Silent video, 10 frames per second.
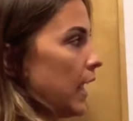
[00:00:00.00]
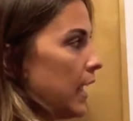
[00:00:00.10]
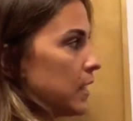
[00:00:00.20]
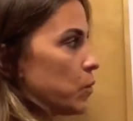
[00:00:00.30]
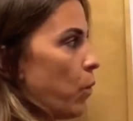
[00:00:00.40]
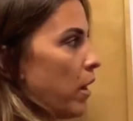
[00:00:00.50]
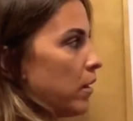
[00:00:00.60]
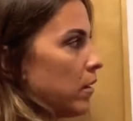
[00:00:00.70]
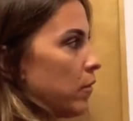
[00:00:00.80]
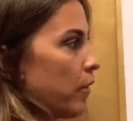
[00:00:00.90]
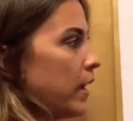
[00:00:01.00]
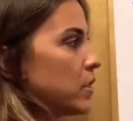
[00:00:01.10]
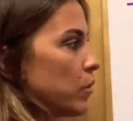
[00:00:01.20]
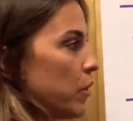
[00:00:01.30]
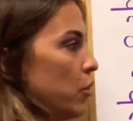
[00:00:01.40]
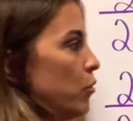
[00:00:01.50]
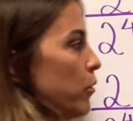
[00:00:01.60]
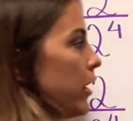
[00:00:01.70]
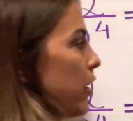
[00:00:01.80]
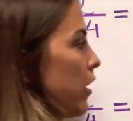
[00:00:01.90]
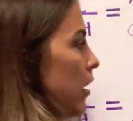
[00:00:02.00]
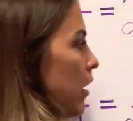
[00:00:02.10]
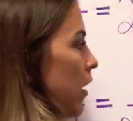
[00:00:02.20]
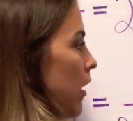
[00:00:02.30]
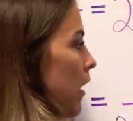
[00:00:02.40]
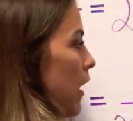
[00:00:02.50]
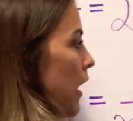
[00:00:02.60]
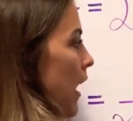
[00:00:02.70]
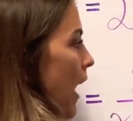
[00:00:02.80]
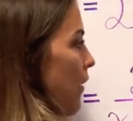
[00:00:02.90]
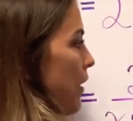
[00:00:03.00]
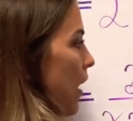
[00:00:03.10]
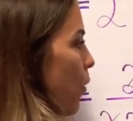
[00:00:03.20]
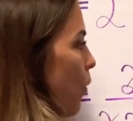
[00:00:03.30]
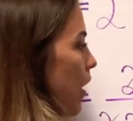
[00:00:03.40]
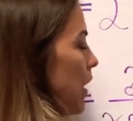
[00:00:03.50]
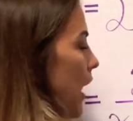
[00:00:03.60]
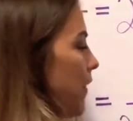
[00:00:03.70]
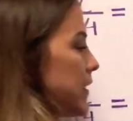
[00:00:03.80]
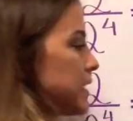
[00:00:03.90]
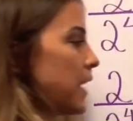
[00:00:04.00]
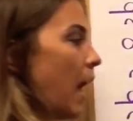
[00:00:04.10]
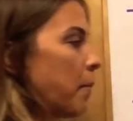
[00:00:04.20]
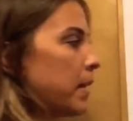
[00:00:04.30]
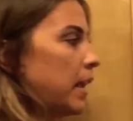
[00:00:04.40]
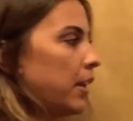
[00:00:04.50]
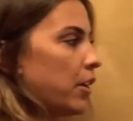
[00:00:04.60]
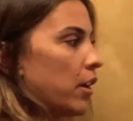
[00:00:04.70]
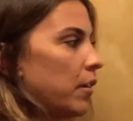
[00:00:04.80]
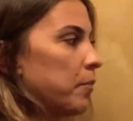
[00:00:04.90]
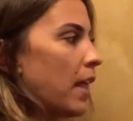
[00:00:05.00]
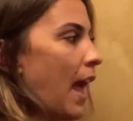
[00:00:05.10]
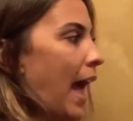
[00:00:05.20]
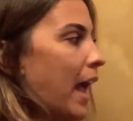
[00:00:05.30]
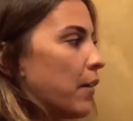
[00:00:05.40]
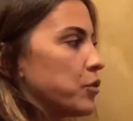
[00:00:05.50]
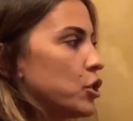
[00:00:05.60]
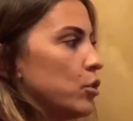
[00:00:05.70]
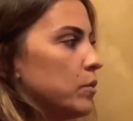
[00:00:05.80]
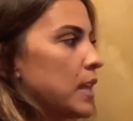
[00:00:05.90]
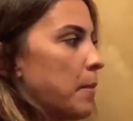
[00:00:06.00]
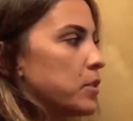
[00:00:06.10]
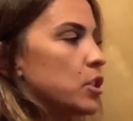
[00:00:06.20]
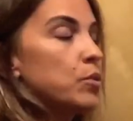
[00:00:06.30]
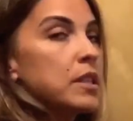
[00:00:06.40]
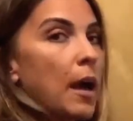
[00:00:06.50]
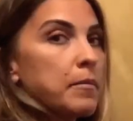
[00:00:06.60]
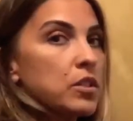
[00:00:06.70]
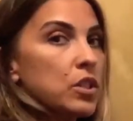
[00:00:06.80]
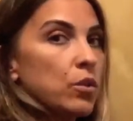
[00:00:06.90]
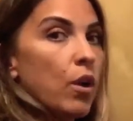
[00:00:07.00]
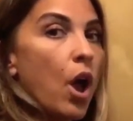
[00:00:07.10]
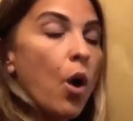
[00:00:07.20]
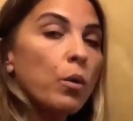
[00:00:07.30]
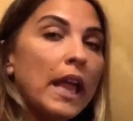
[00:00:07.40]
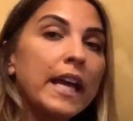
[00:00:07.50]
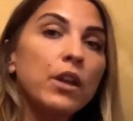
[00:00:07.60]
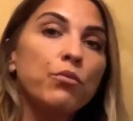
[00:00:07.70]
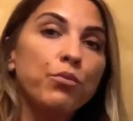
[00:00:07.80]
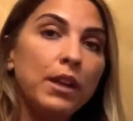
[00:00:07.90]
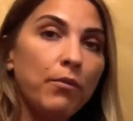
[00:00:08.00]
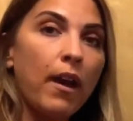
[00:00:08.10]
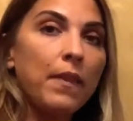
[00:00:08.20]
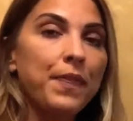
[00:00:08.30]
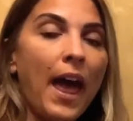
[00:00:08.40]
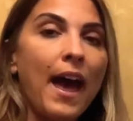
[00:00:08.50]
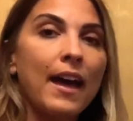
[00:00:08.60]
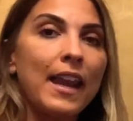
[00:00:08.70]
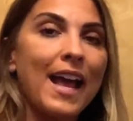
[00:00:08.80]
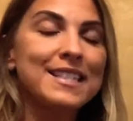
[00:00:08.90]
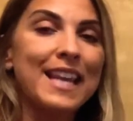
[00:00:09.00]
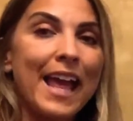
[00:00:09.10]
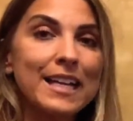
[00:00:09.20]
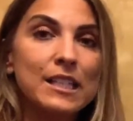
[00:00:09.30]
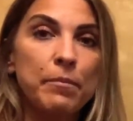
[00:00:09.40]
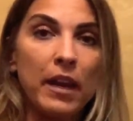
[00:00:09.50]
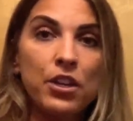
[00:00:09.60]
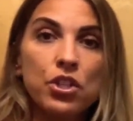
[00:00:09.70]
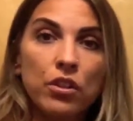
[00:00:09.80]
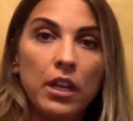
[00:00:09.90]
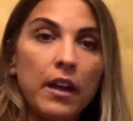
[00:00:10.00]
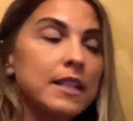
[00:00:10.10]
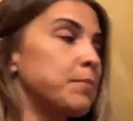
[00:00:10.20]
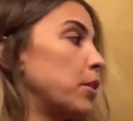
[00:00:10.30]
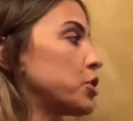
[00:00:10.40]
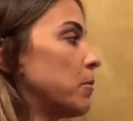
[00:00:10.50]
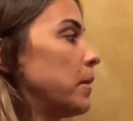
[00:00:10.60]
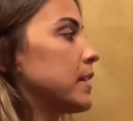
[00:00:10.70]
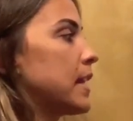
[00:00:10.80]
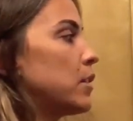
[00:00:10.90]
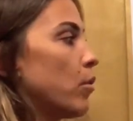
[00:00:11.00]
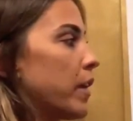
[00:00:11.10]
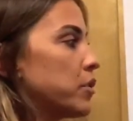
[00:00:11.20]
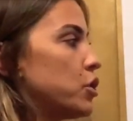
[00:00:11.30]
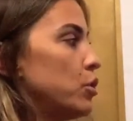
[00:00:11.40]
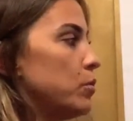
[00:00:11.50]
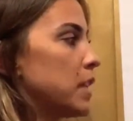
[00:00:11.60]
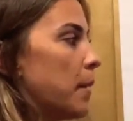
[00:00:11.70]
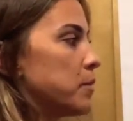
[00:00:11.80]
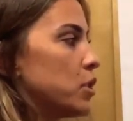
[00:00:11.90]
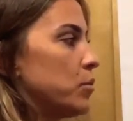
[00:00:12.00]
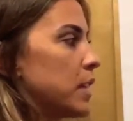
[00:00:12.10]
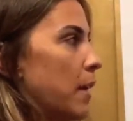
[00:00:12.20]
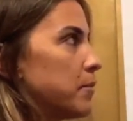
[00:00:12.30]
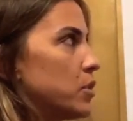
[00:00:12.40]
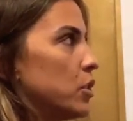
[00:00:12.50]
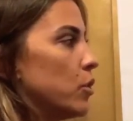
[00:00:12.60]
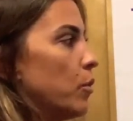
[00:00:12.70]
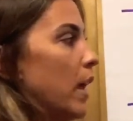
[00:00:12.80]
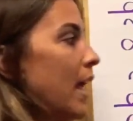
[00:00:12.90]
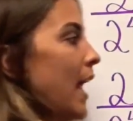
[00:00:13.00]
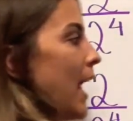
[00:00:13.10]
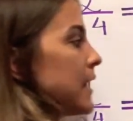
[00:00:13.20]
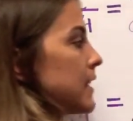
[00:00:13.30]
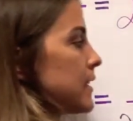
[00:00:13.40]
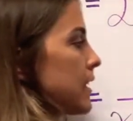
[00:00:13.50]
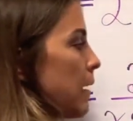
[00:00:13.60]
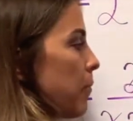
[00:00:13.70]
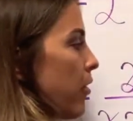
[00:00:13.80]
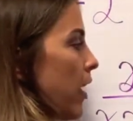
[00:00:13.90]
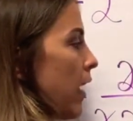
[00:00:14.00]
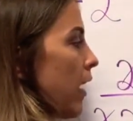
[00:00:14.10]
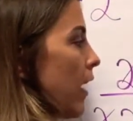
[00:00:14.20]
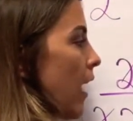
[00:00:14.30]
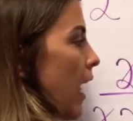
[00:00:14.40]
is one, right? So in the numerator, I've got a one. In the denominator, I have two times two times two. Well, I can rewrite that as an exponentially expression because I know that 2 times 2 times 2 is the same thing